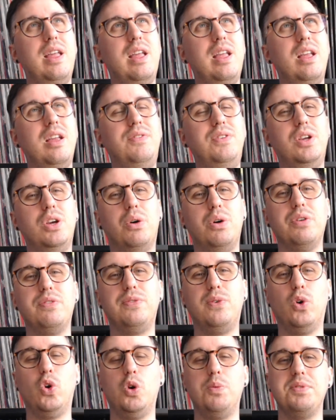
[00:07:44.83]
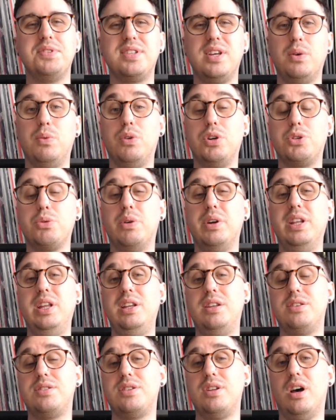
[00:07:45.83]
if you go on a forum and say, what do I need
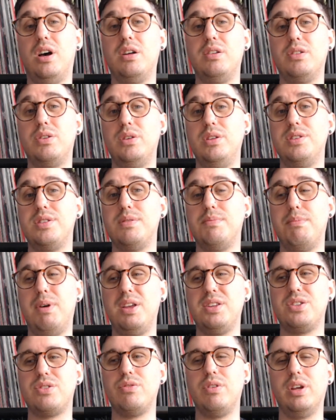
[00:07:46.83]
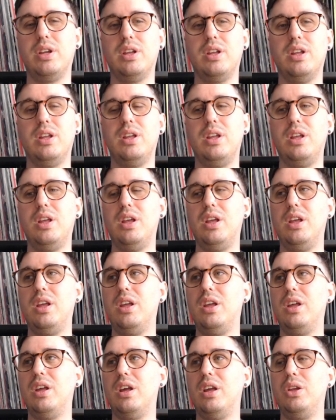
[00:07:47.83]
to start doing some mastering,
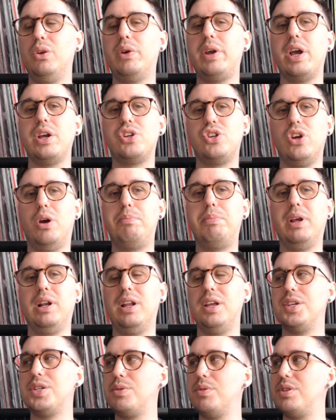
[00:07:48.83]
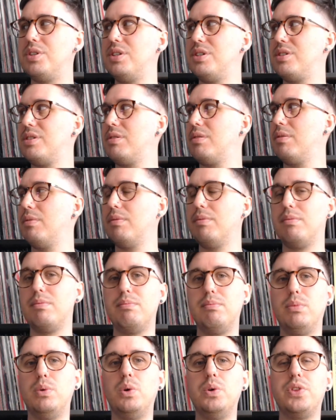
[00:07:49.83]
you'll get a shopping list which is
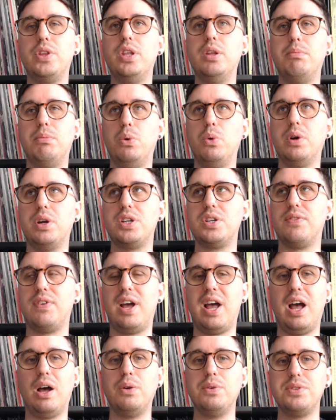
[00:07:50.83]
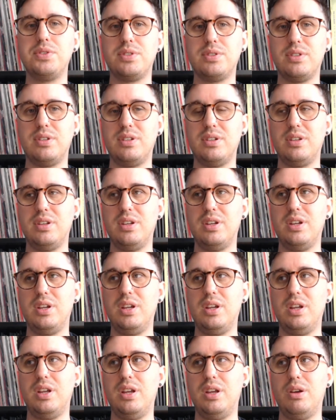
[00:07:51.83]
more than the mortgage of a house.
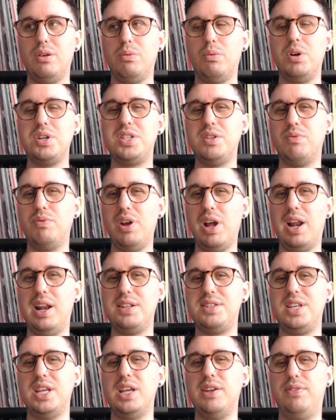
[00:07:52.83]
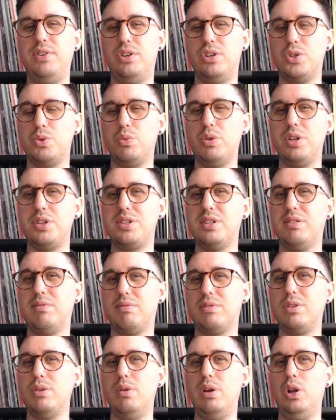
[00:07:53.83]
Whereas in reality, if you just want to
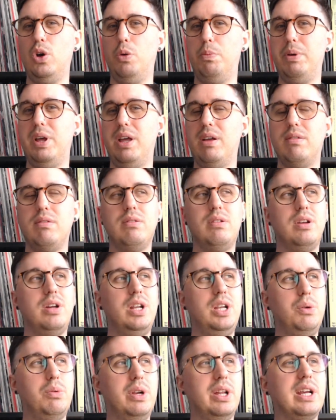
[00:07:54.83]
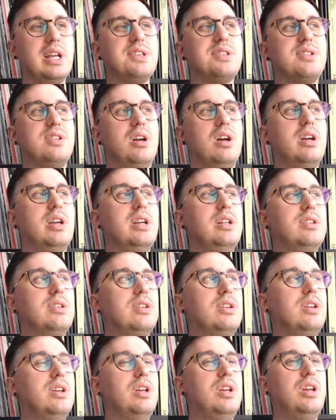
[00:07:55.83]
do a little bit and you want to get started,
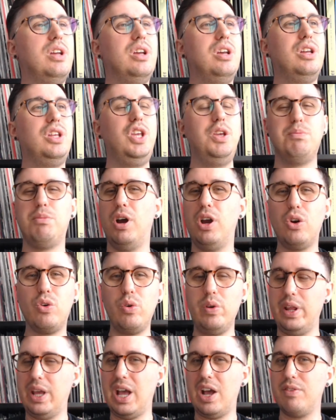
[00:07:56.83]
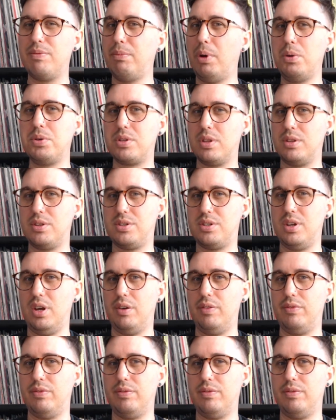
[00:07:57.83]
you might already have most of the stuff.